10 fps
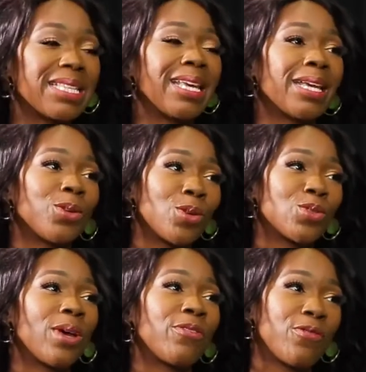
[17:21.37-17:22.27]
But it can
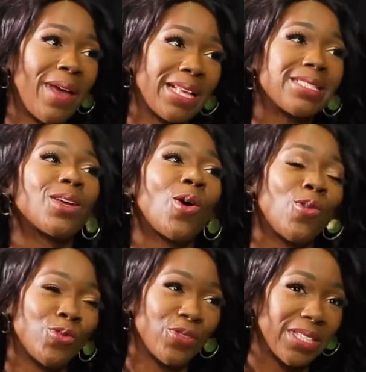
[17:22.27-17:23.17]
also affect
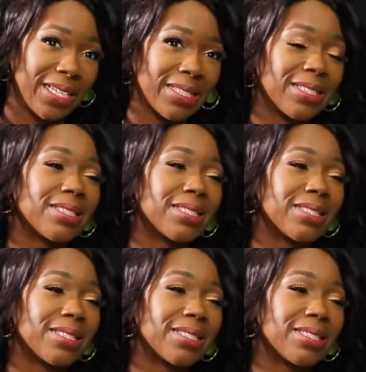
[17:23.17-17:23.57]
confidence.